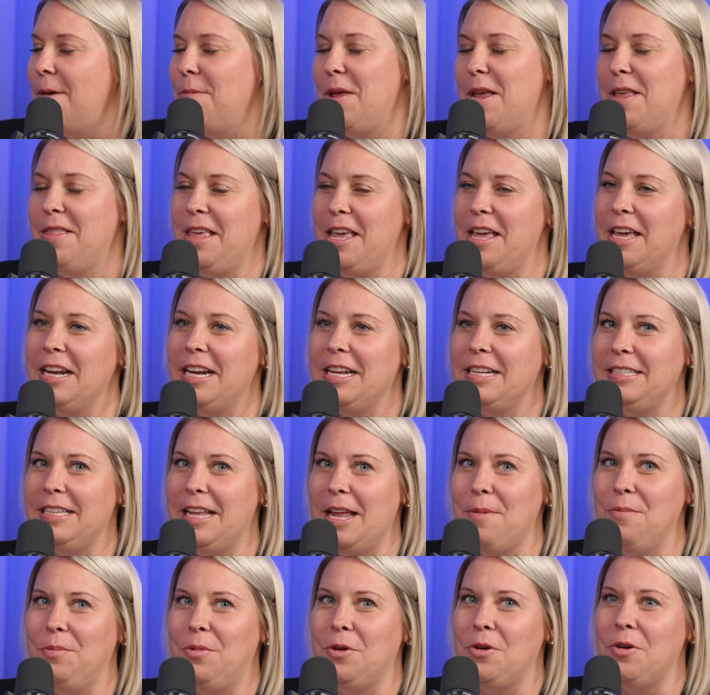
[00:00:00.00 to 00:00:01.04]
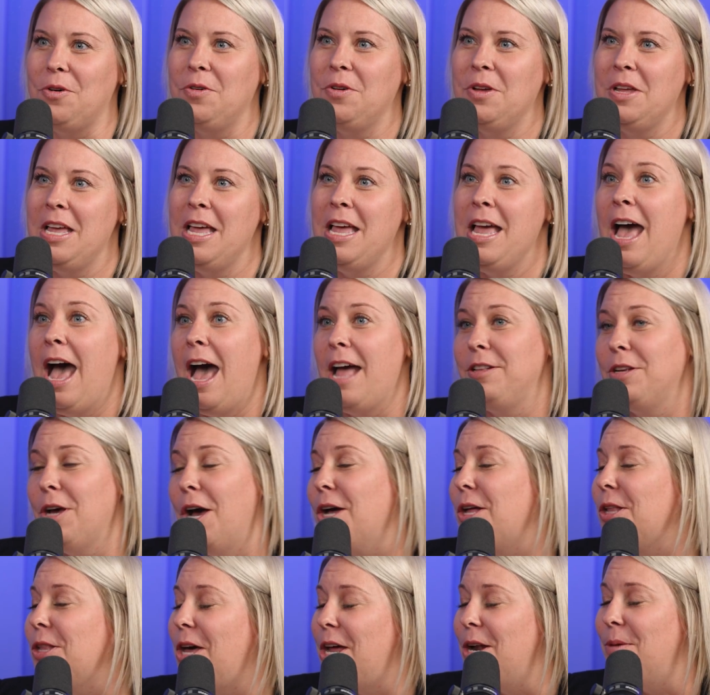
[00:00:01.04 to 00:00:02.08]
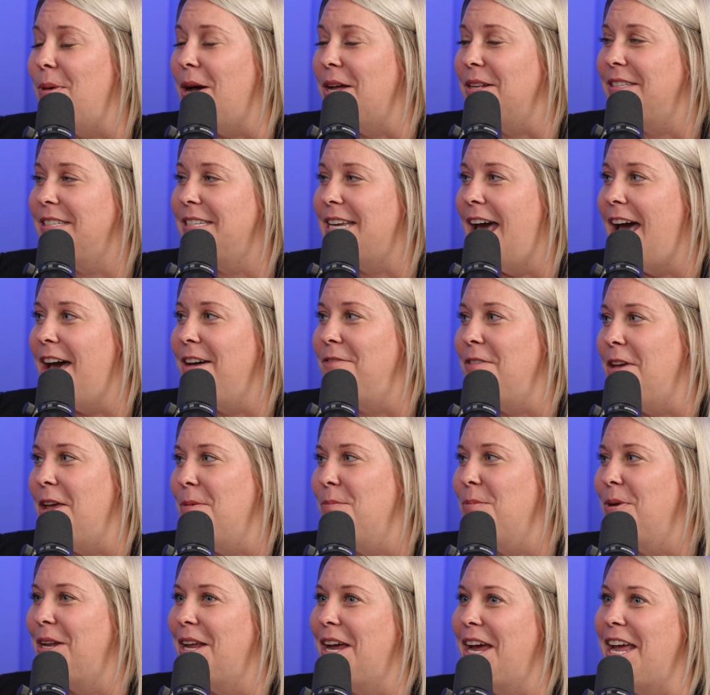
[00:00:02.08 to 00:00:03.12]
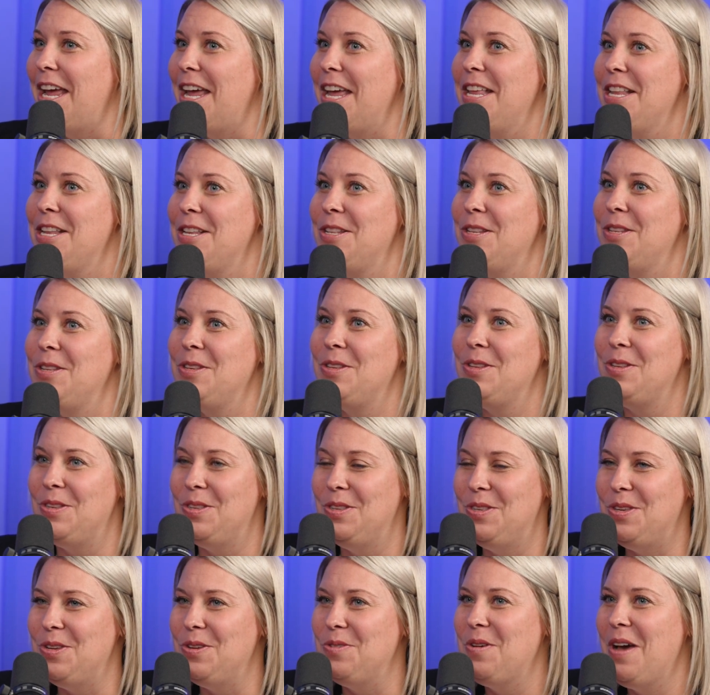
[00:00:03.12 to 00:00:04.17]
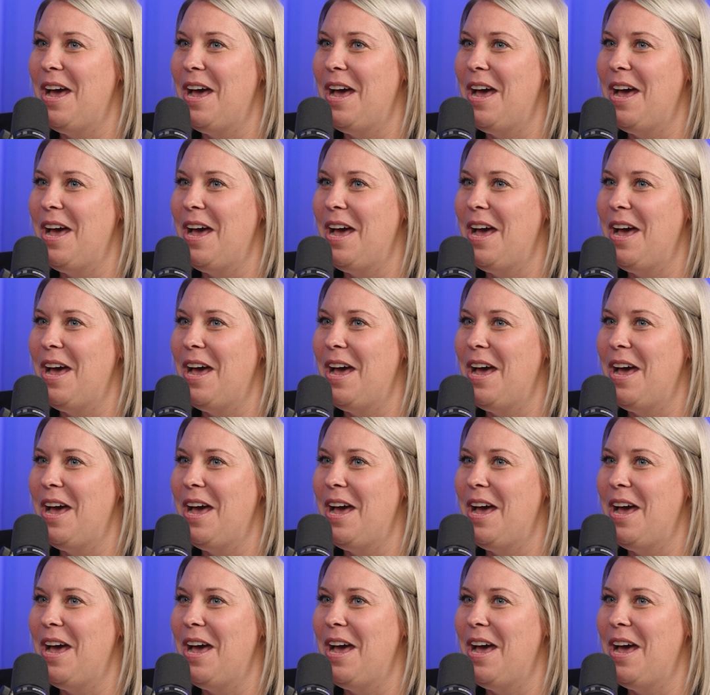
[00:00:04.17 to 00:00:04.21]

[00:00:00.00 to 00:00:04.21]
I mean, I think an example, I talk a lot about staffing, but I do